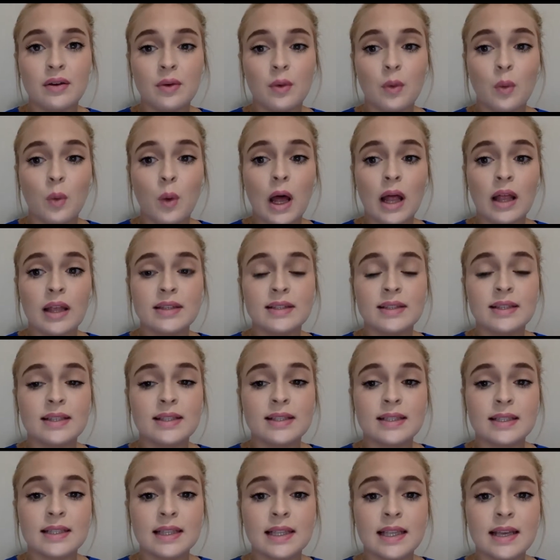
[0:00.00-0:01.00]
while
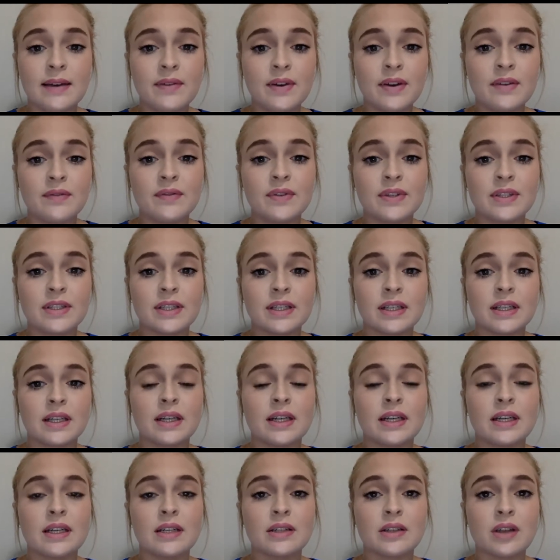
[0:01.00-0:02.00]
assisted living
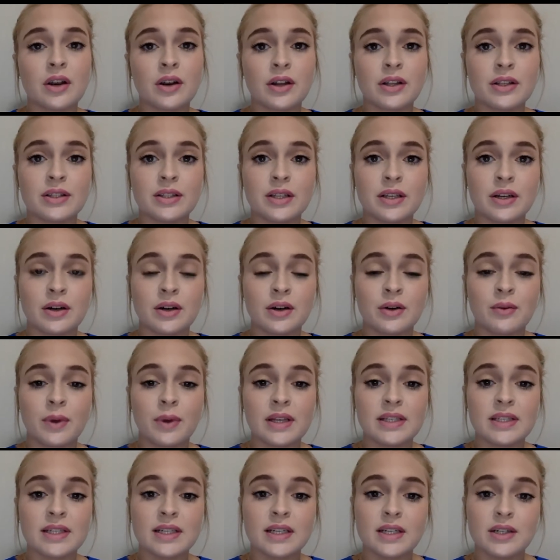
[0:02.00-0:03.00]
facilities are considered
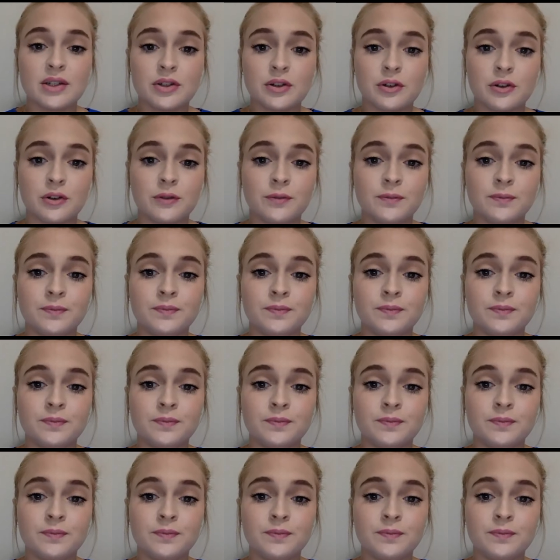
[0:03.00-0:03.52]
residential.